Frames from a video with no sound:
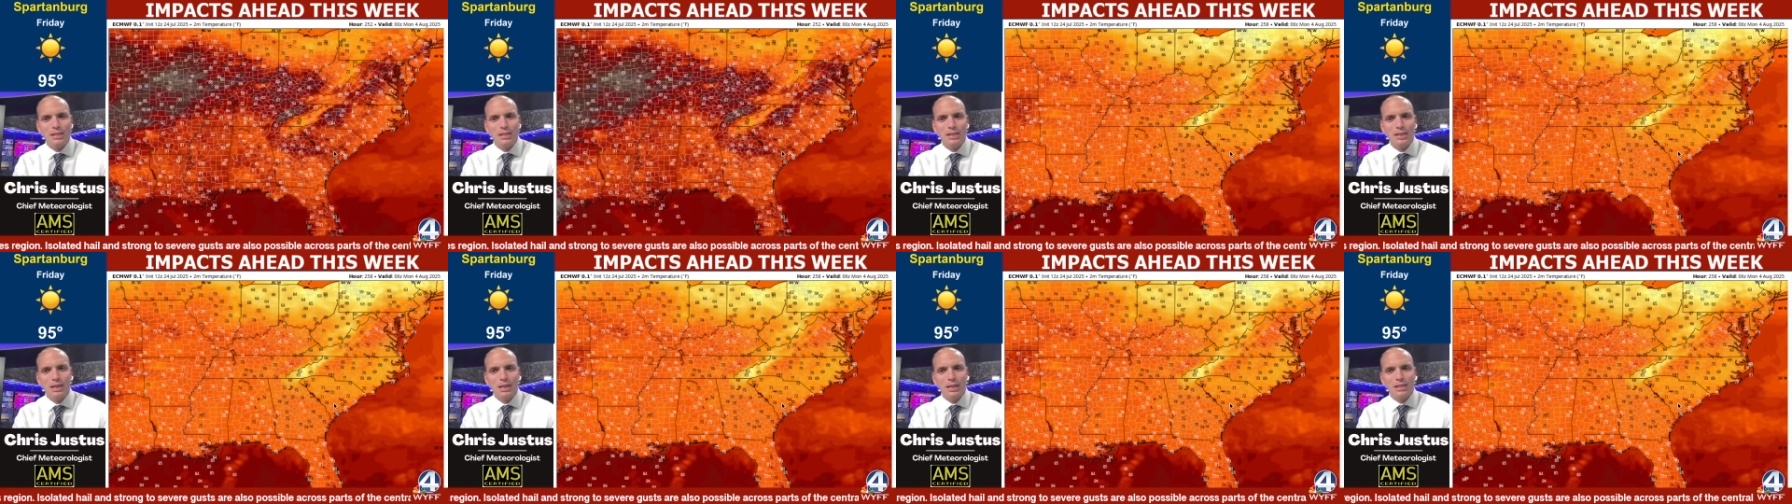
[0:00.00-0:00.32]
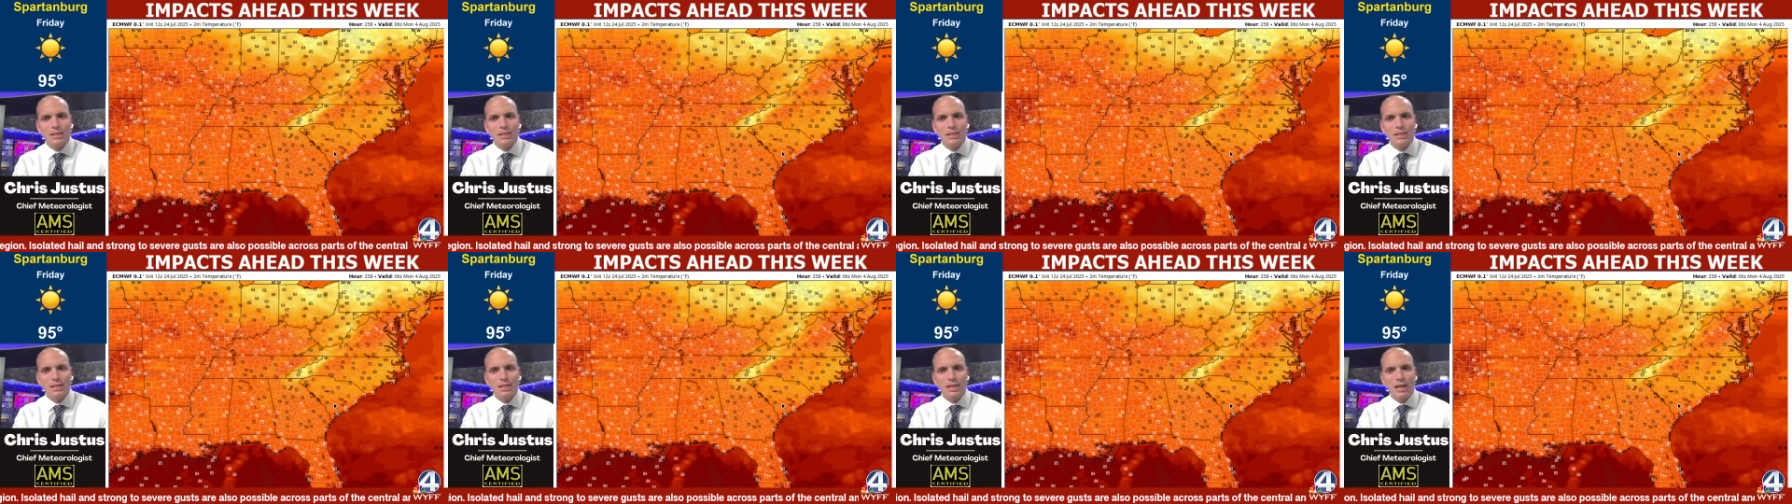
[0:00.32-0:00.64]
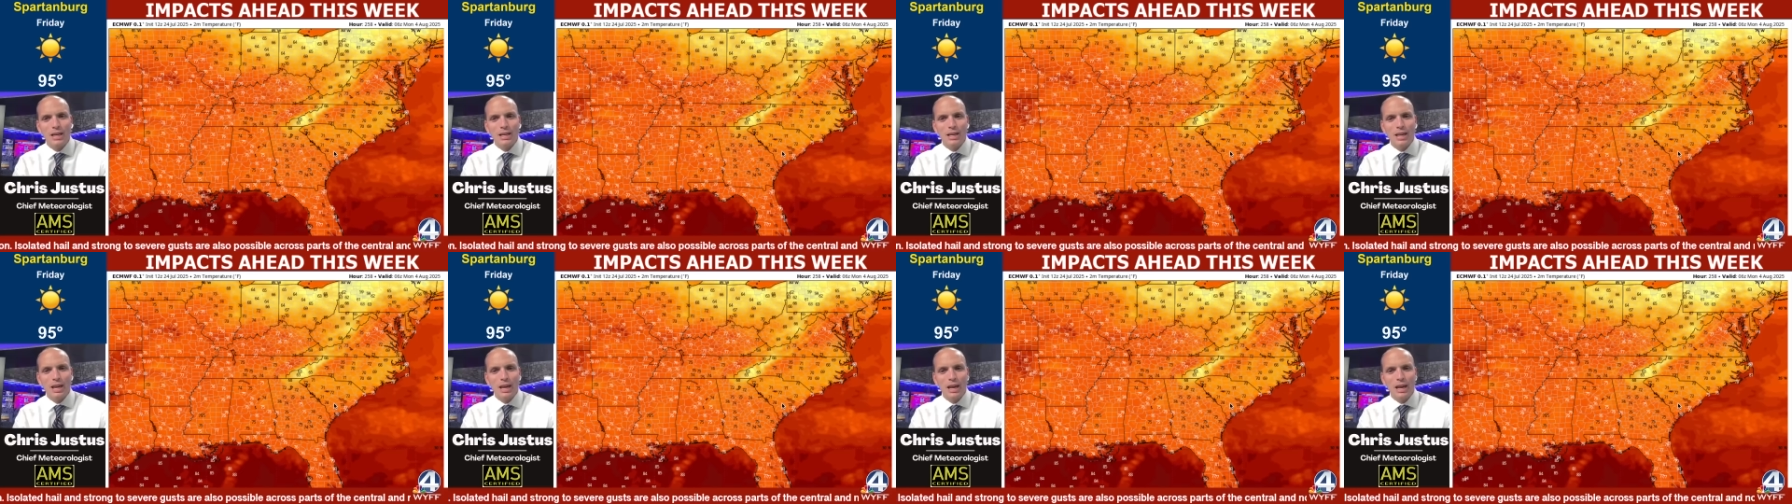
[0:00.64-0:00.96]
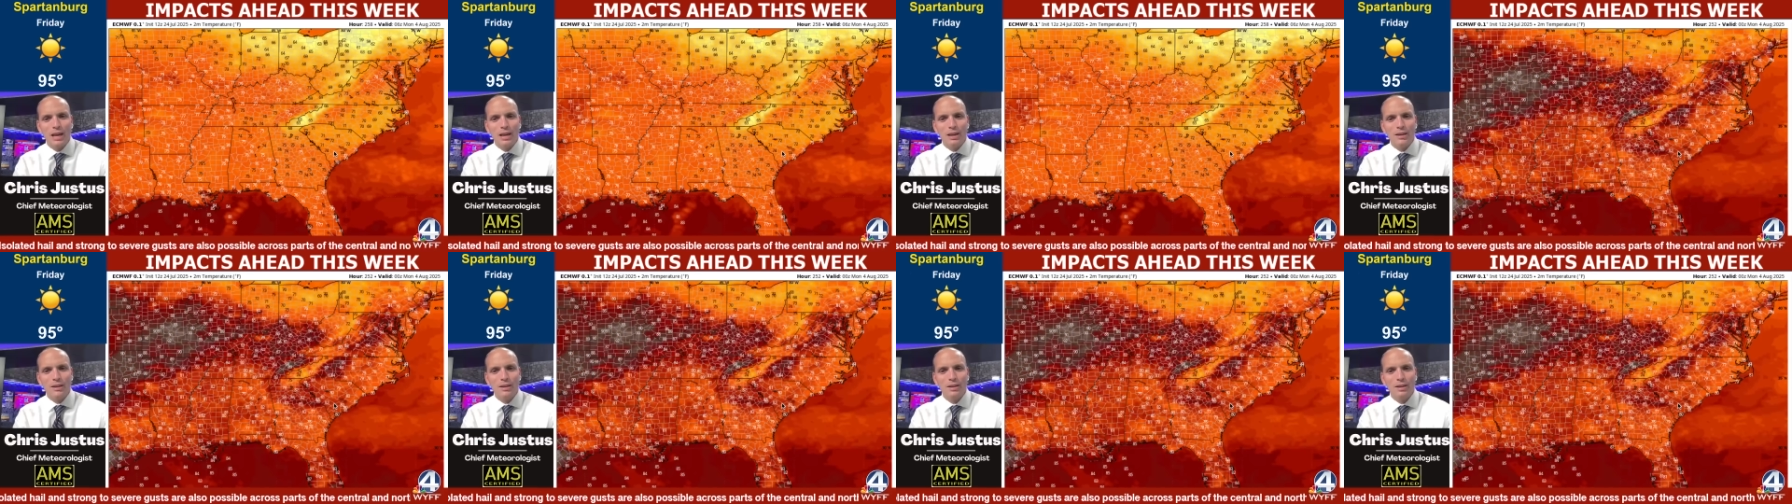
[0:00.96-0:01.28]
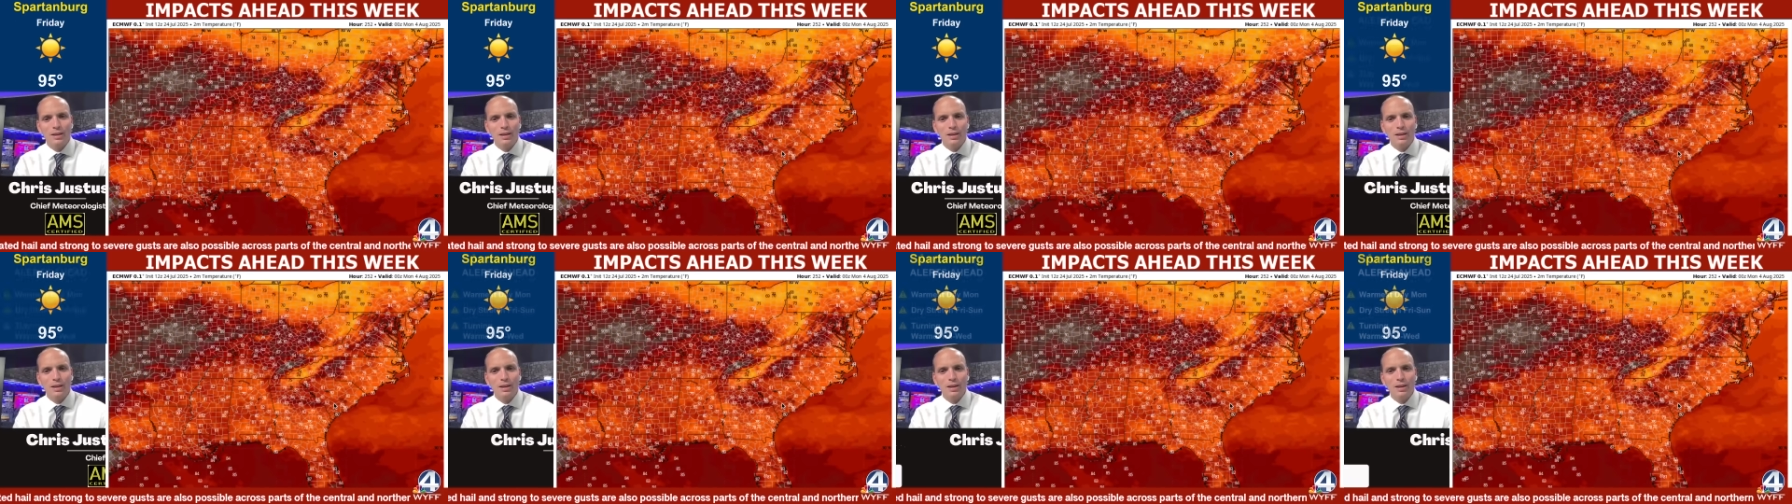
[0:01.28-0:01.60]
Next Sunday,
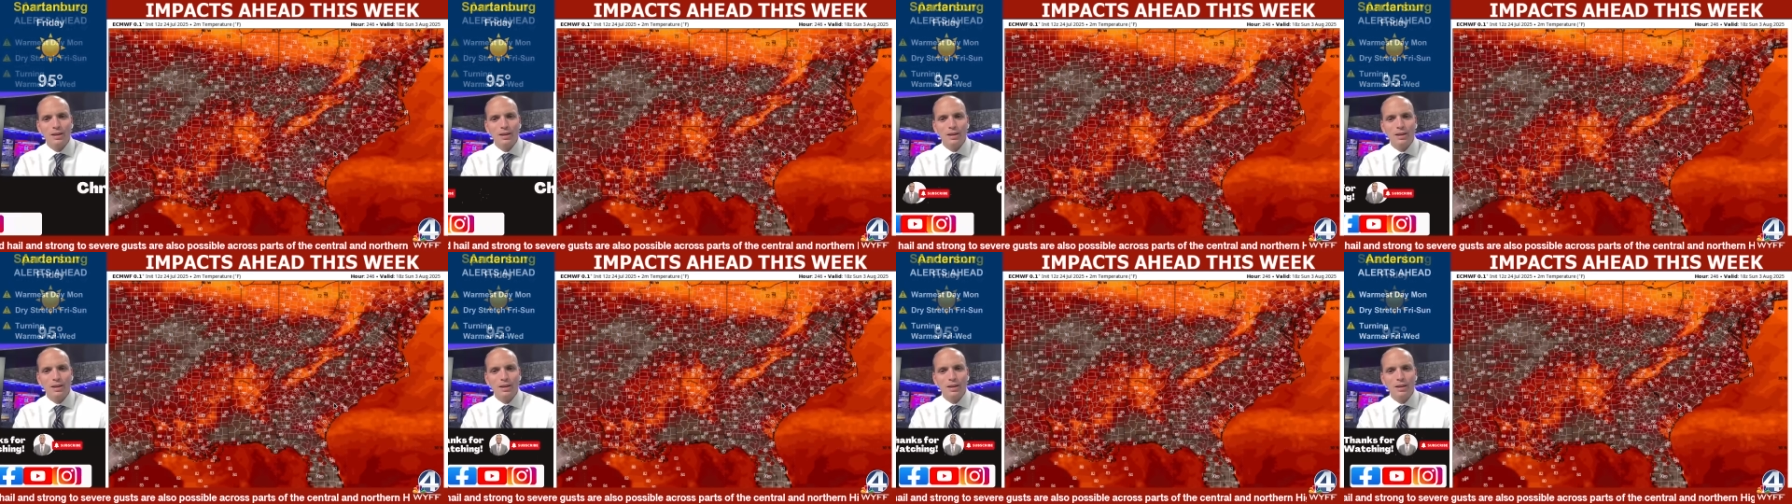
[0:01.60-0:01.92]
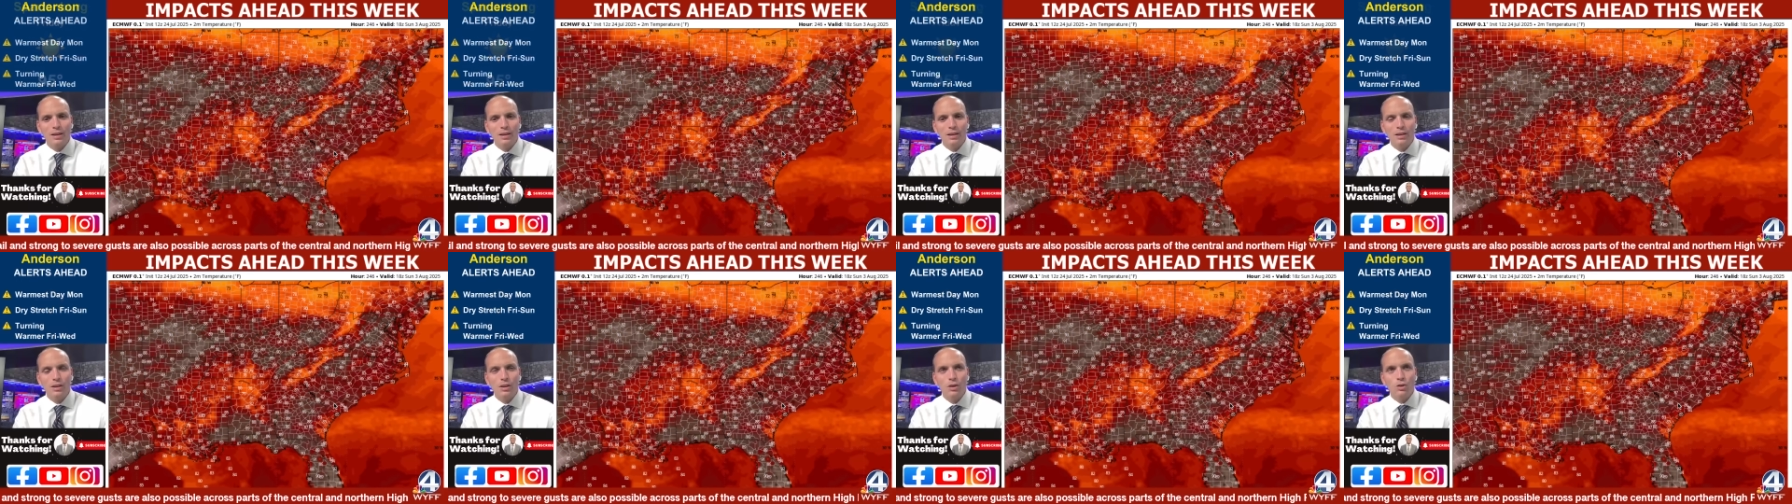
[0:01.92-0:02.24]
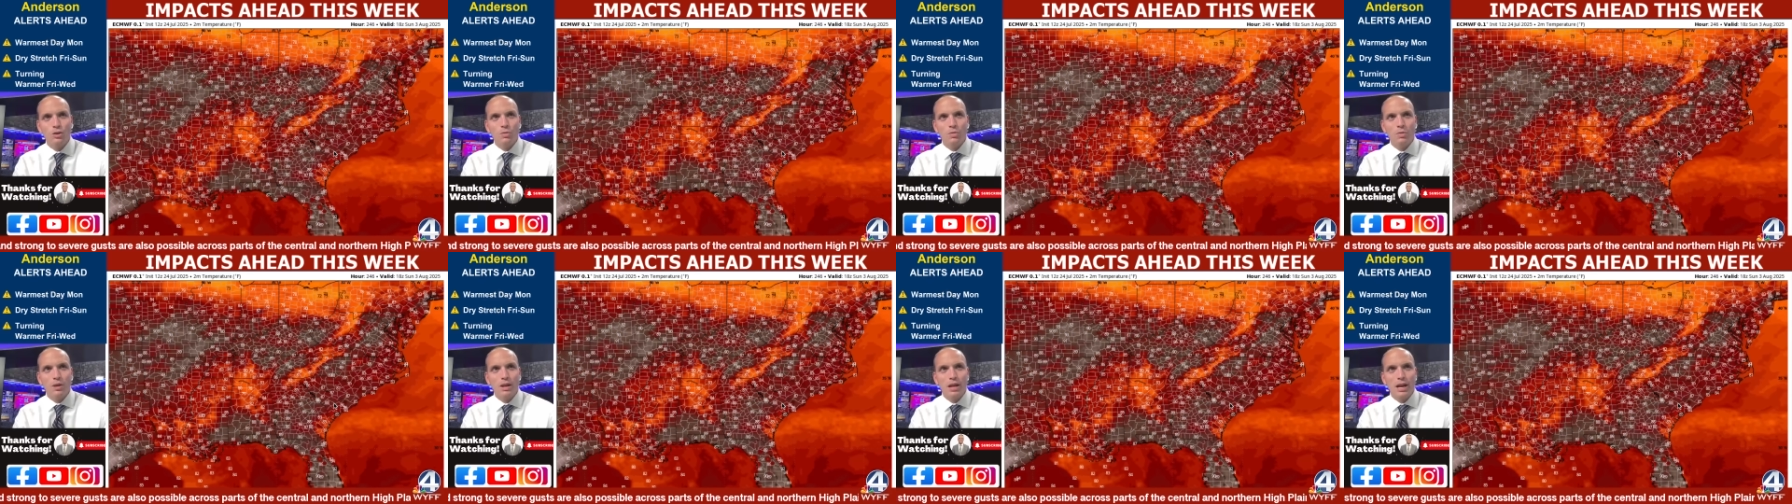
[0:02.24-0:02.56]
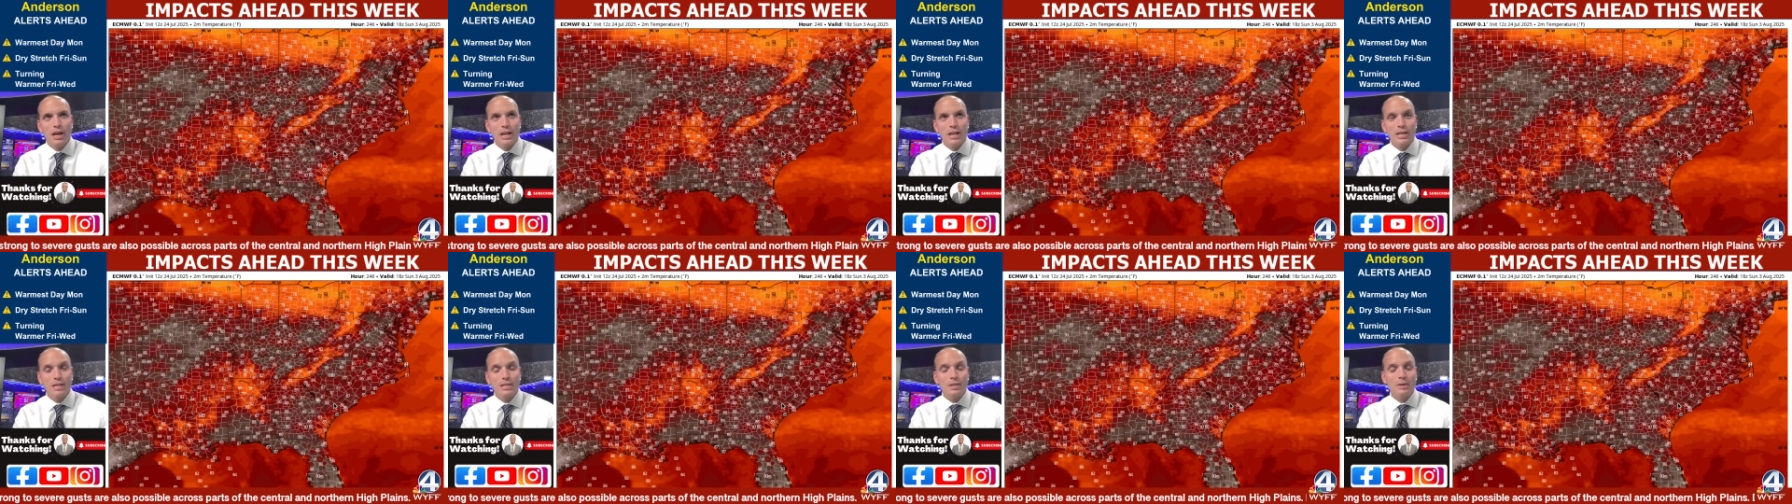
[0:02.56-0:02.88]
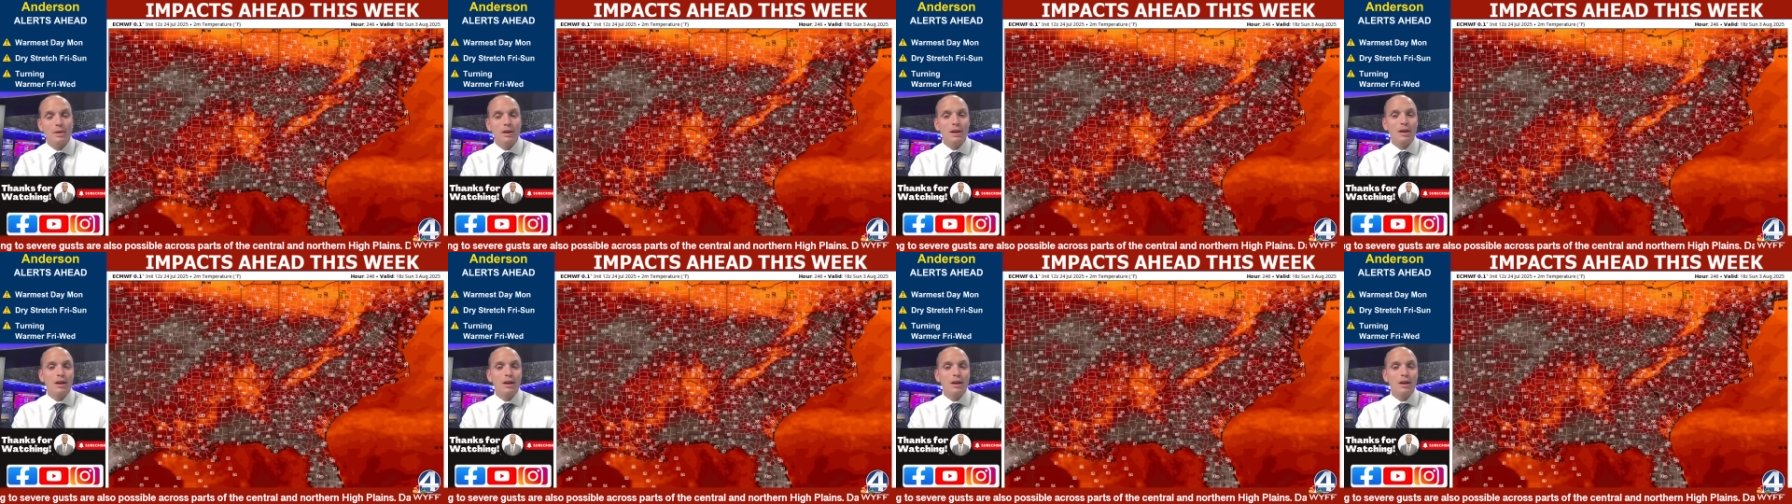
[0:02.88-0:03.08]
low to mid 80s.